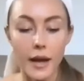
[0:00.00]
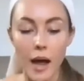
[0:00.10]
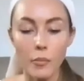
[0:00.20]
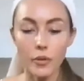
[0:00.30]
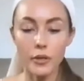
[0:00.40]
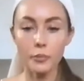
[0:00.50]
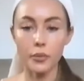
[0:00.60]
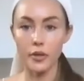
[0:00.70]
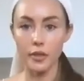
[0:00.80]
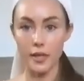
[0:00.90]
I'm going to
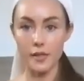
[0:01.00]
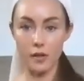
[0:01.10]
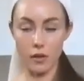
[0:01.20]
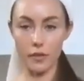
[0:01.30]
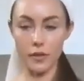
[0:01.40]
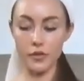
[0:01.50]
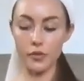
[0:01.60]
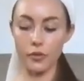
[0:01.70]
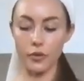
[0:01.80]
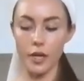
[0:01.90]
put this on the
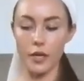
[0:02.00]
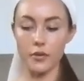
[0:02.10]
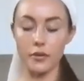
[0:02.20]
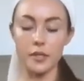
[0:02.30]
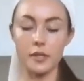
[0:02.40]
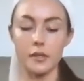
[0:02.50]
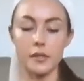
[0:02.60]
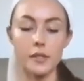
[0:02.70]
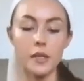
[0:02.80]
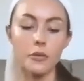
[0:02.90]
screen. You can
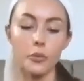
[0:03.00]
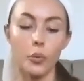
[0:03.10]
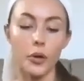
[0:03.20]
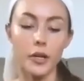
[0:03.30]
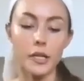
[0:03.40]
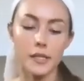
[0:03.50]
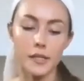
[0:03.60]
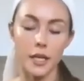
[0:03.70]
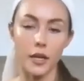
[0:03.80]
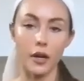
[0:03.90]
see the words
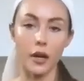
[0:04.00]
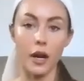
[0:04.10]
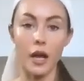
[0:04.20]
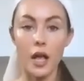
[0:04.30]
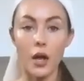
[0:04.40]
here.